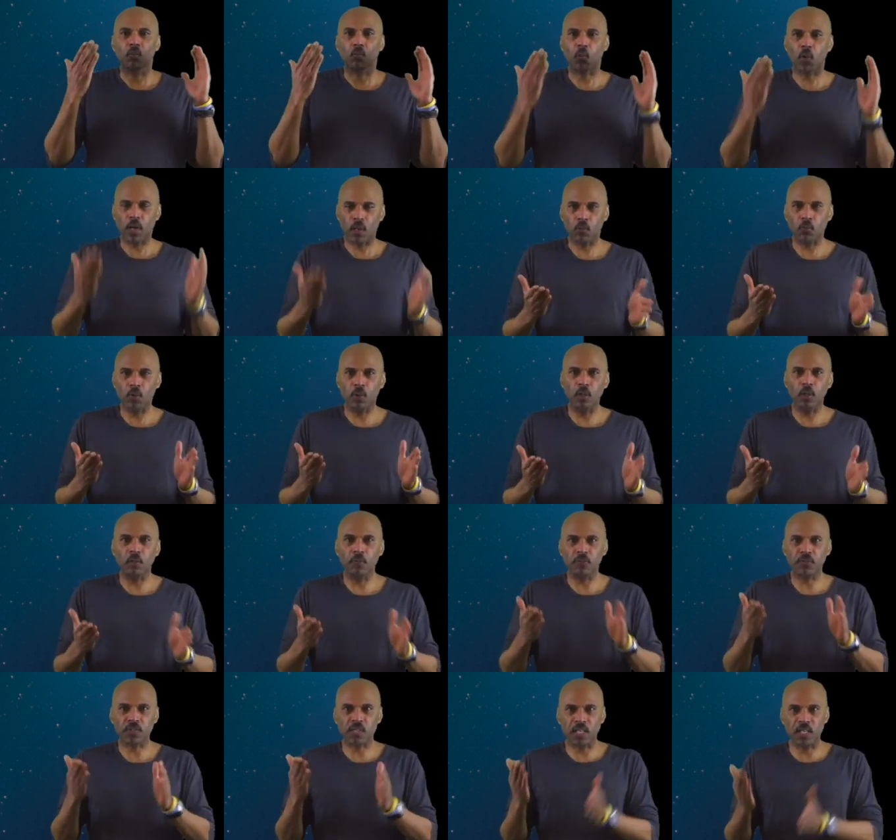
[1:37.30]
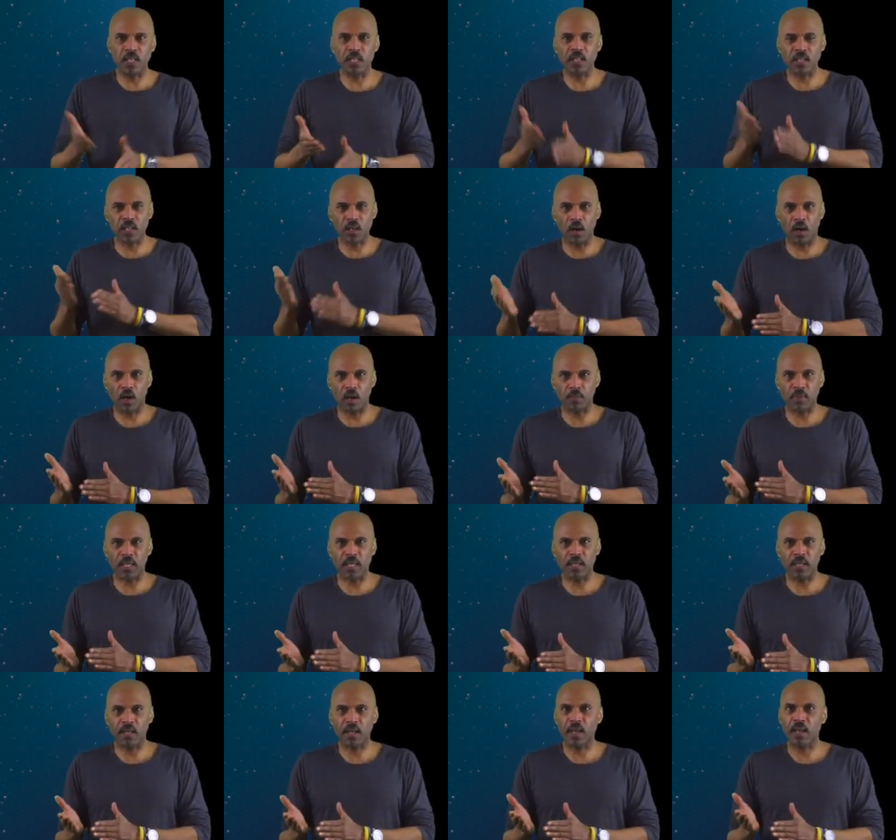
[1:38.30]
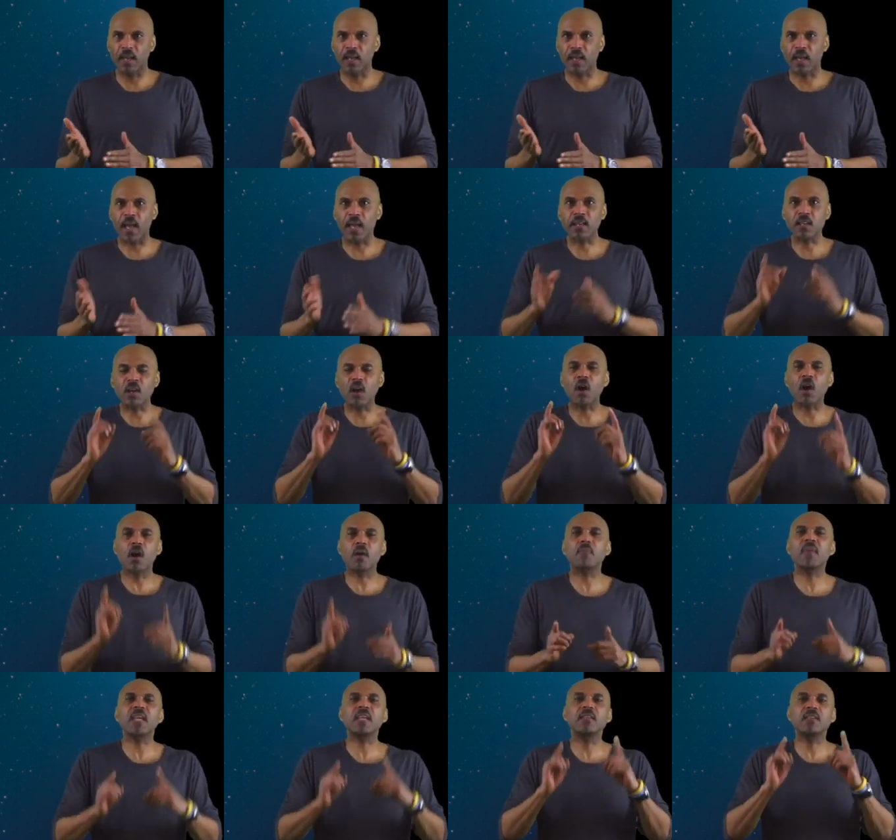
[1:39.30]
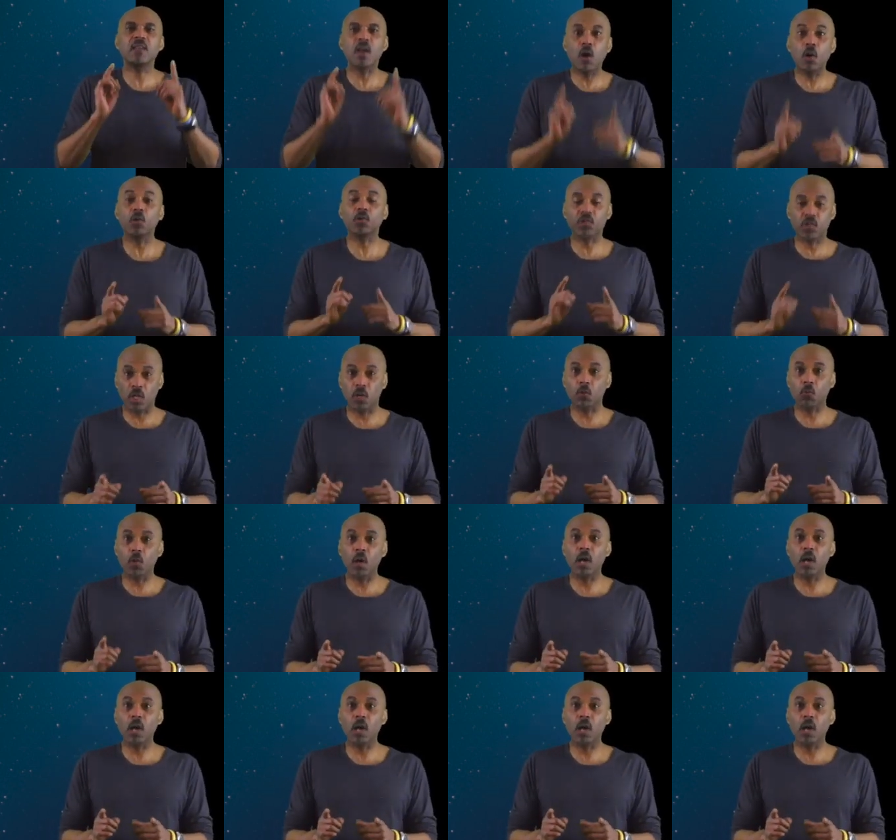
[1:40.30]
werewolves in the army, and the army knows they're